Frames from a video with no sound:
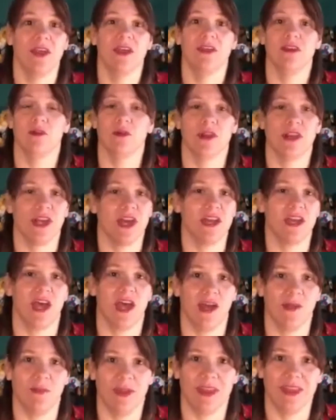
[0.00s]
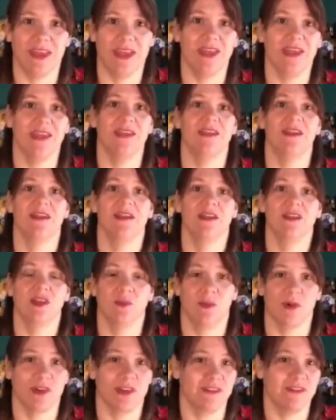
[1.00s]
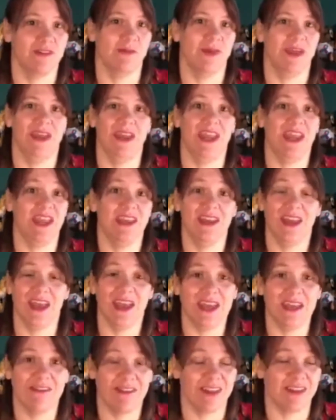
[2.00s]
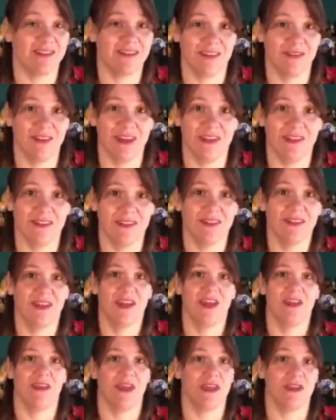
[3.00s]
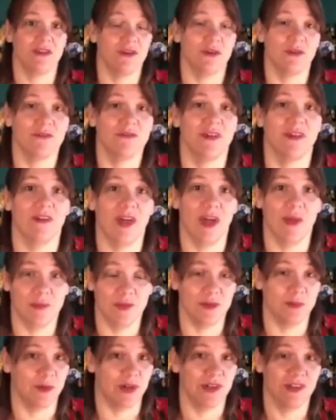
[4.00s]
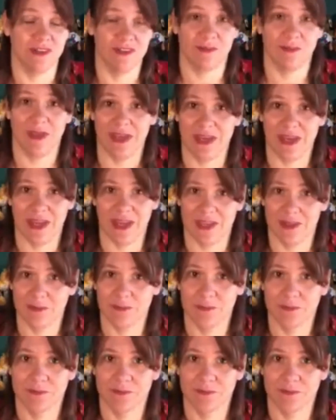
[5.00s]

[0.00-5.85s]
You are not obligated to participate in any festivities that you don't feel up to participating in.